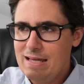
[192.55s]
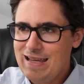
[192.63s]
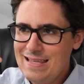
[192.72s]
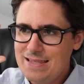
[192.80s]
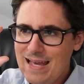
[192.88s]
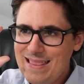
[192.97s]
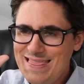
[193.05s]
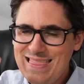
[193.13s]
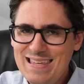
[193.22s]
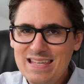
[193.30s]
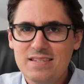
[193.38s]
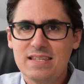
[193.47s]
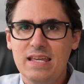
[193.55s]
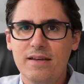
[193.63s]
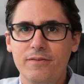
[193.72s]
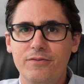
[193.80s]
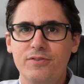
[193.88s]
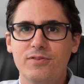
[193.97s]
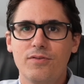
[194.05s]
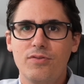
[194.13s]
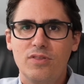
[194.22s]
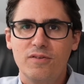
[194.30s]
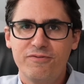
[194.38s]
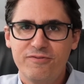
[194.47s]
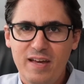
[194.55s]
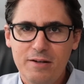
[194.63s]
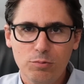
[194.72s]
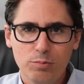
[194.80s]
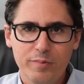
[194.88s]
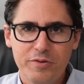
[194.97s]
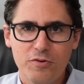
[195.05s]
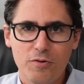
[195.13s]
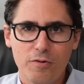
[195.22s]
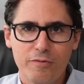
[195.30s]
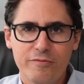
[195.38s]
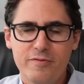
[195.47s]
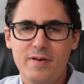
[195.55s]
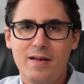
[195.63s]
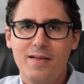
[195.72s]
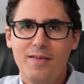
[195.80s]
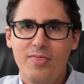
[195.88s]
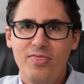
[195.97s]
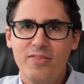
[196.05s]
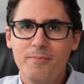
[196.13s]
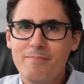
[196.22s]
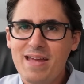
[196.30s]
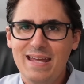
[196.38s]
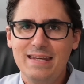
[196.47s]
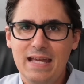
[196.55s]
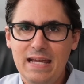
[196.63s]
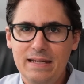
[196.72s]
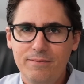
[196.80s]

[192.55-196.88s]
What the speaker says: is that this gives the Federal Reserve the mandate